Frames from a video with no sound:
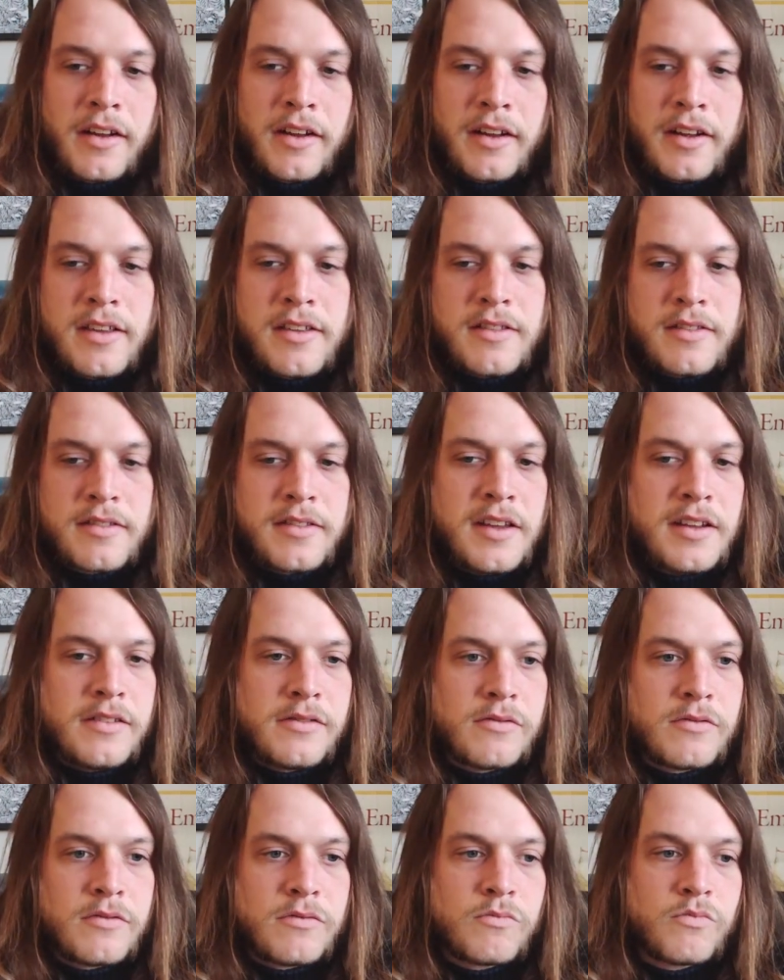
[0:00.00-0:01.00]
and
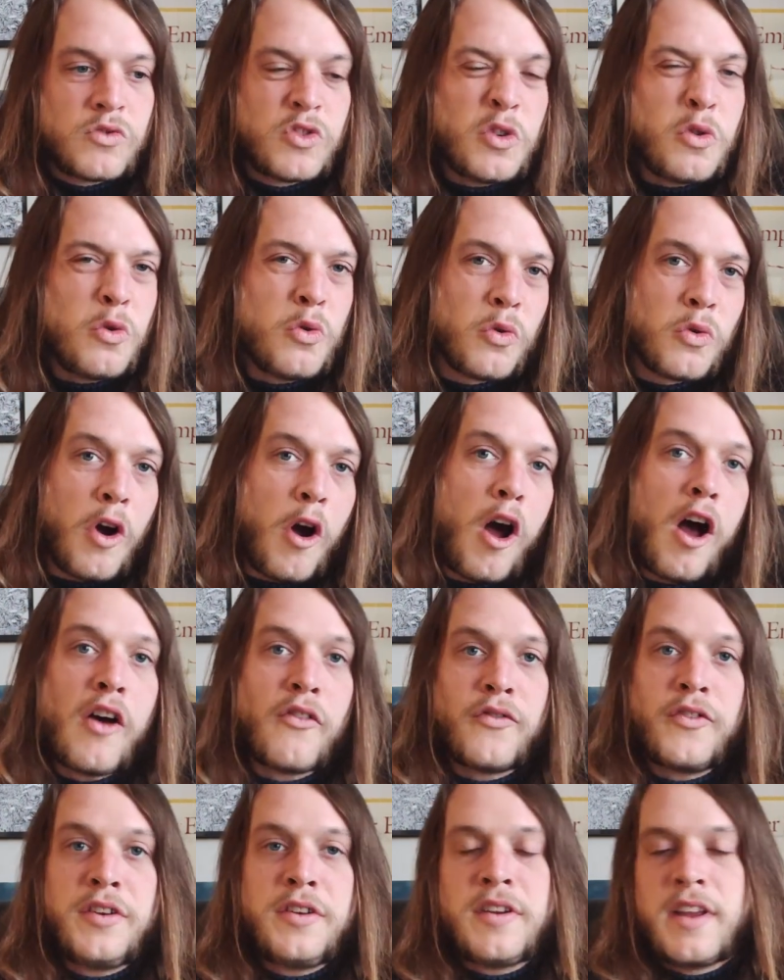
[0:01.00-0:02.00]
they do
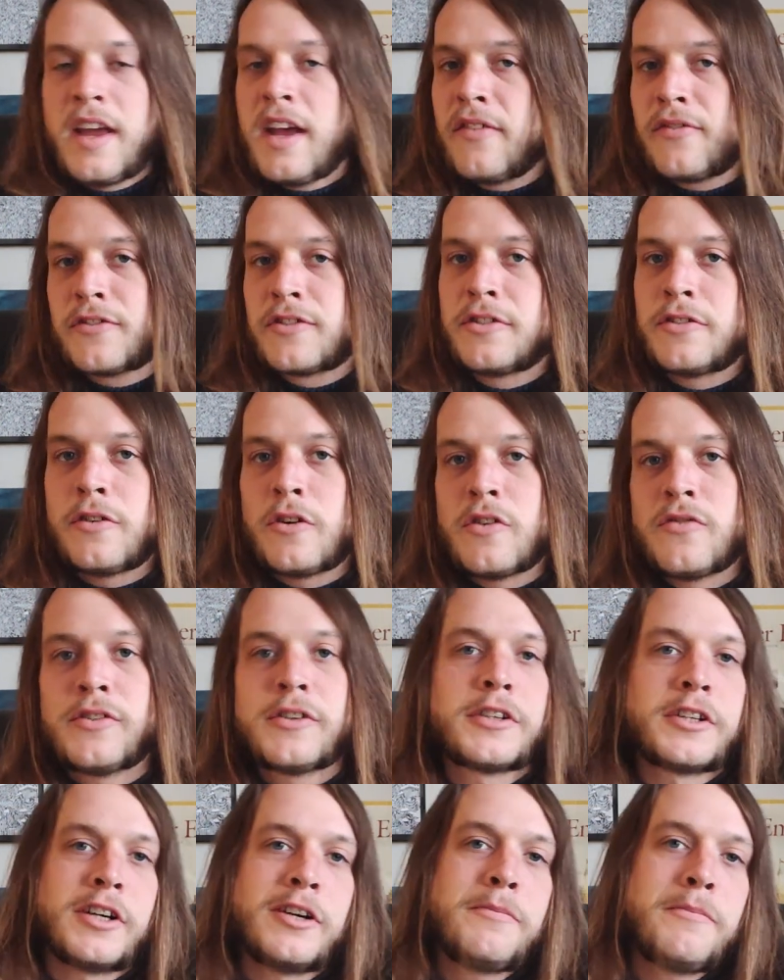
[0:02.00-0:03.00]
often have to
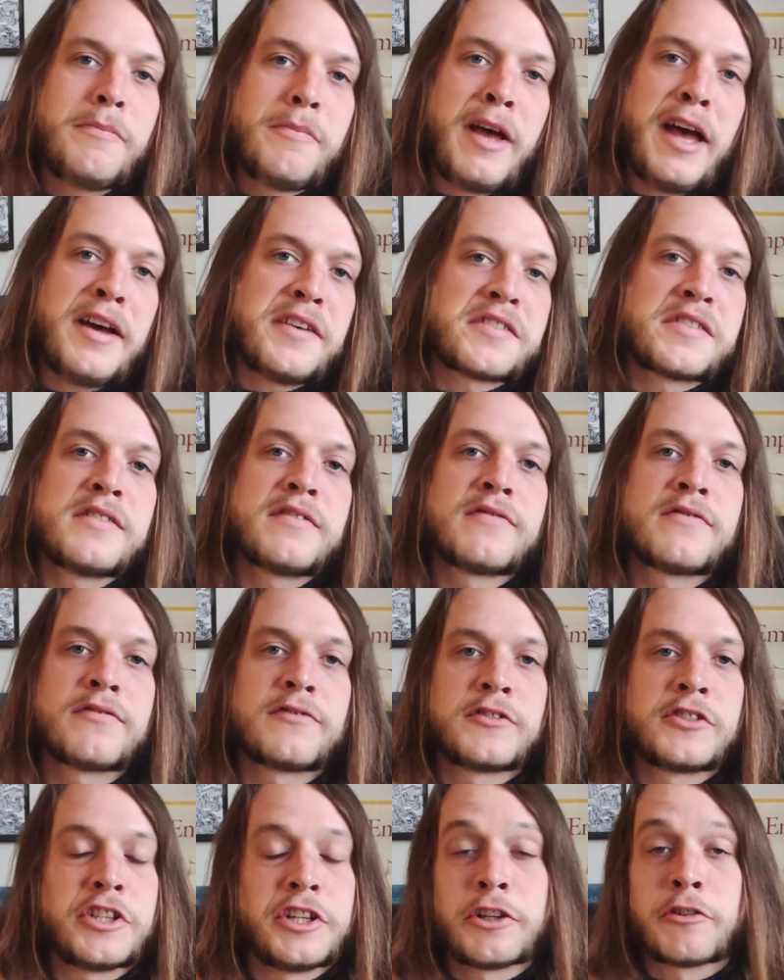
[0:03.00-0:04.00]
overcome
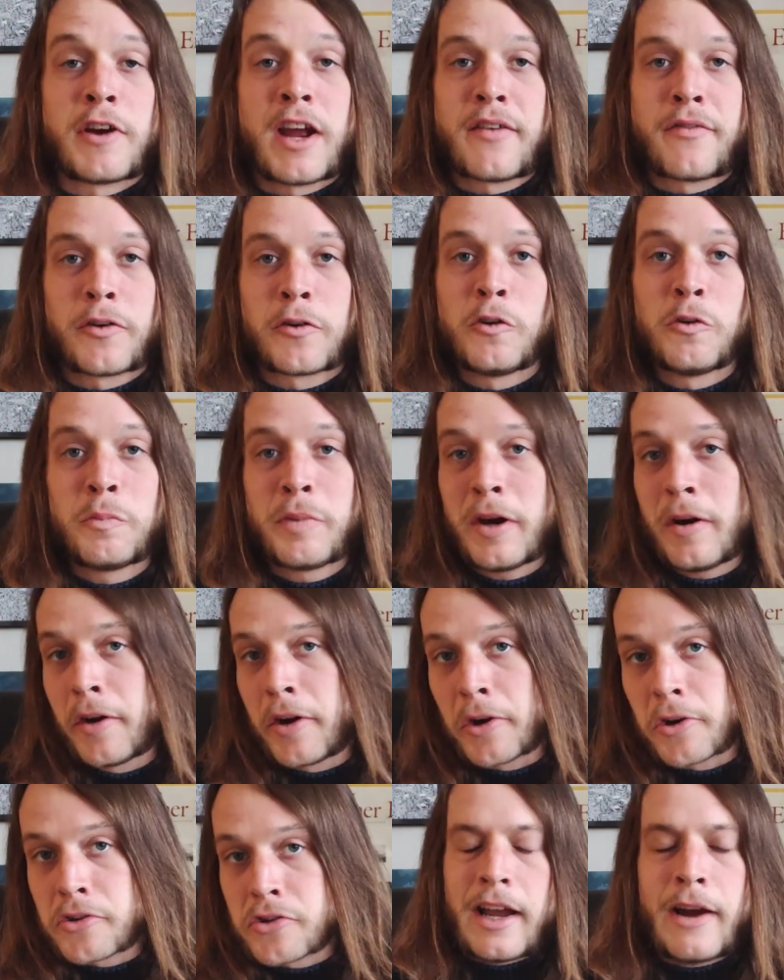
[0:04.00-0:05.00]
massive geographical
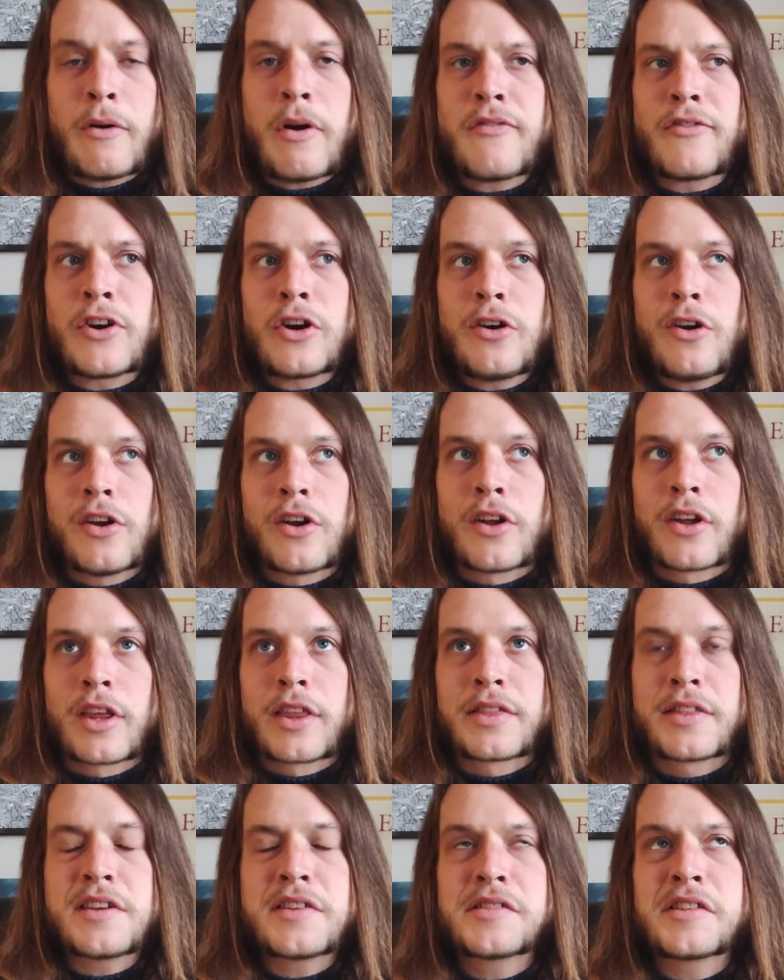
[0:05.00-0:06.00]
barriers. However,
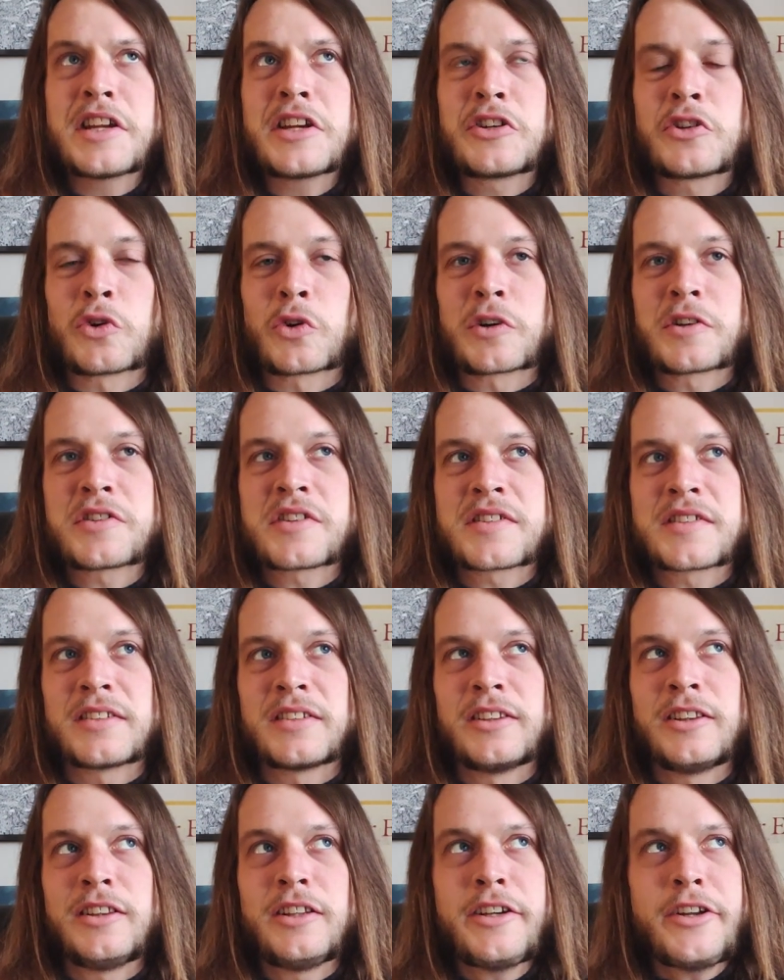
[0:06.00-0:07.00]
this ignores
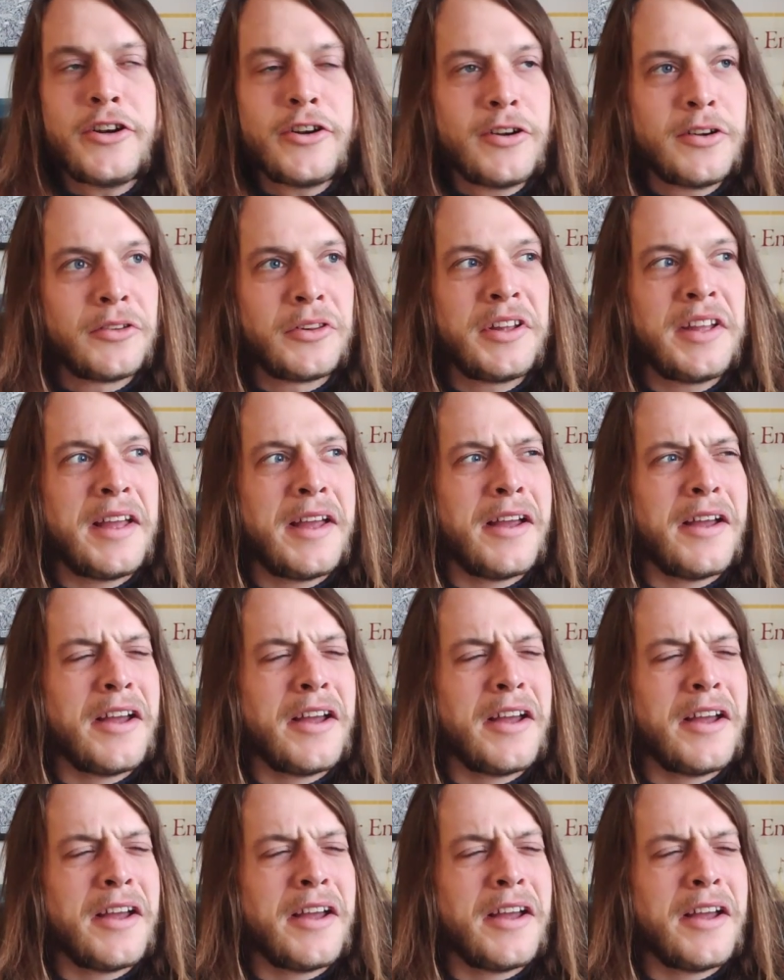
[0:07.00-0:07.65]
literally